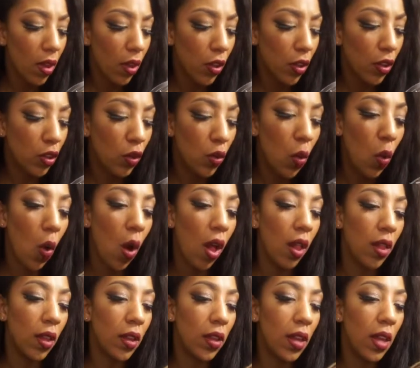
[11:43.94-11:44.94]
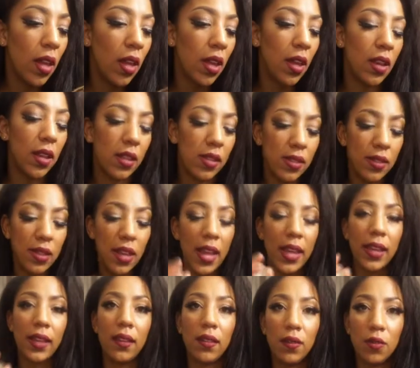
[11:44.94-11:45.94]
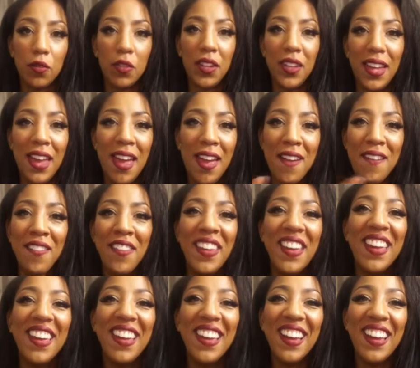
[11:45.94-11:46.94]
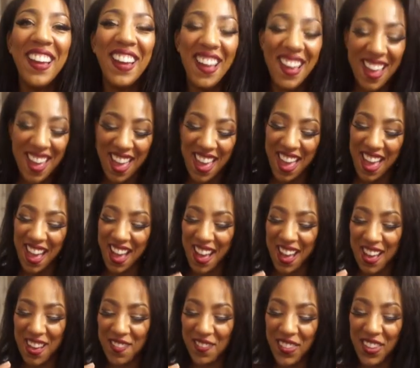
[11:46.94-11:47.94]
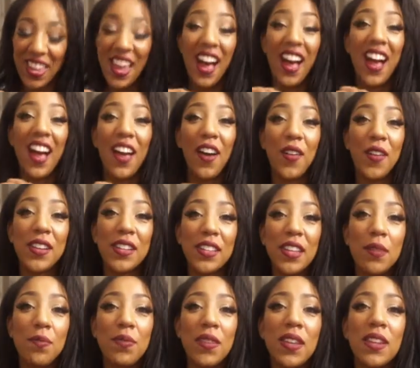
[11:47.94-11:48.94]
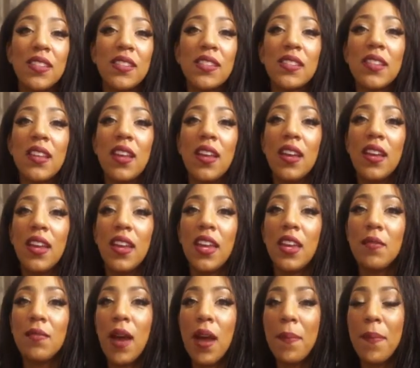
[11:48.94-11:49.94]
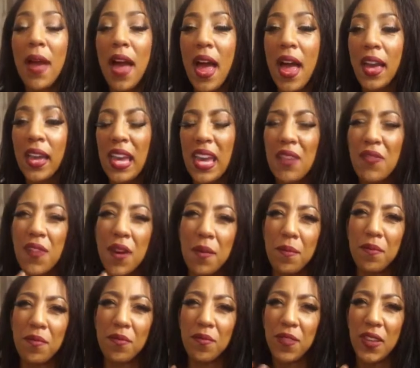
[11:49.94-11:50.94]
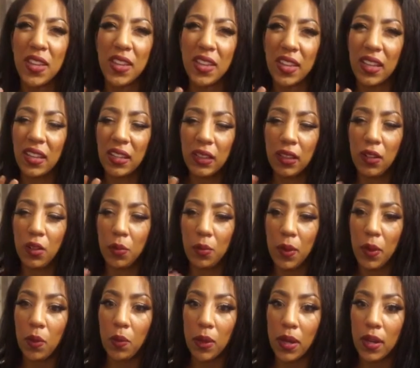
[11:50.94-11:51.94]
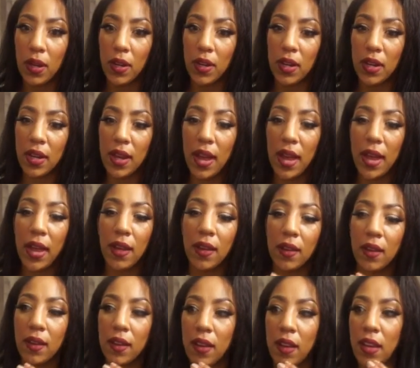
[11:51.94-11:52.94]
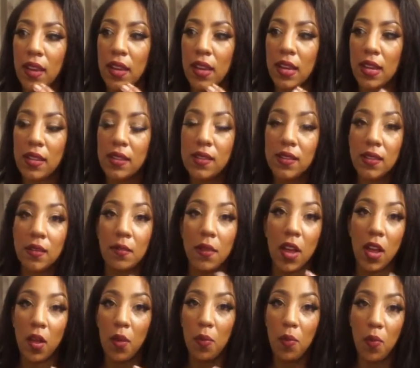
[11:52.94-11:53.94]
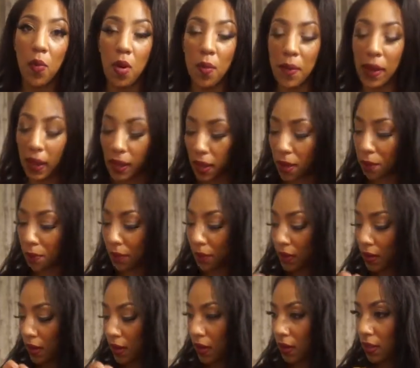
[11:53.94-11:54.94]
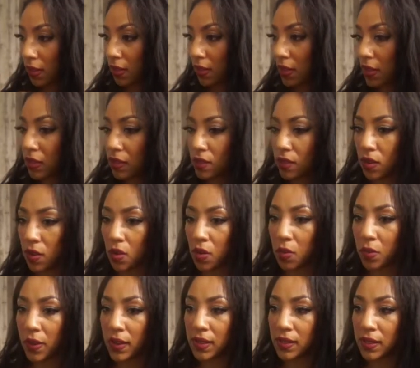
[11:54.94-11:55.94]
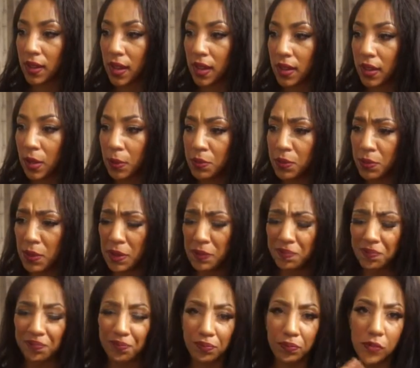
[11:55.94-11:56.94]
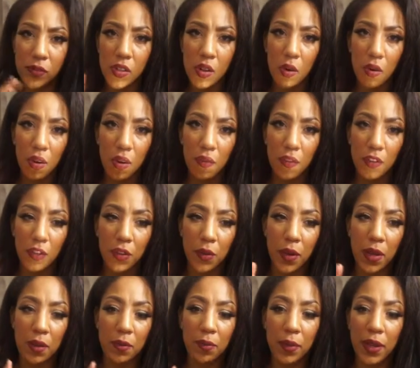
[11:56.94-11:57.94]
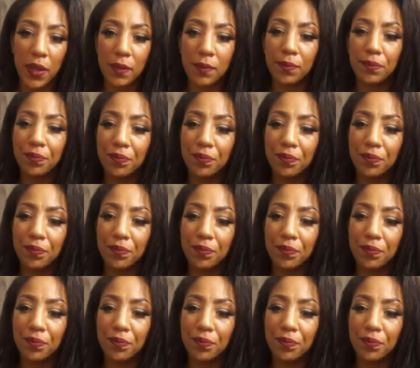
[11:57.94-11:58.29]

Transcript: good quality, and it's like really heavy. But yeah, I always keep this in my bag if I'm feeling a little bit weird and I need some help warming up. This always kind of helps me. Don't overdo it, but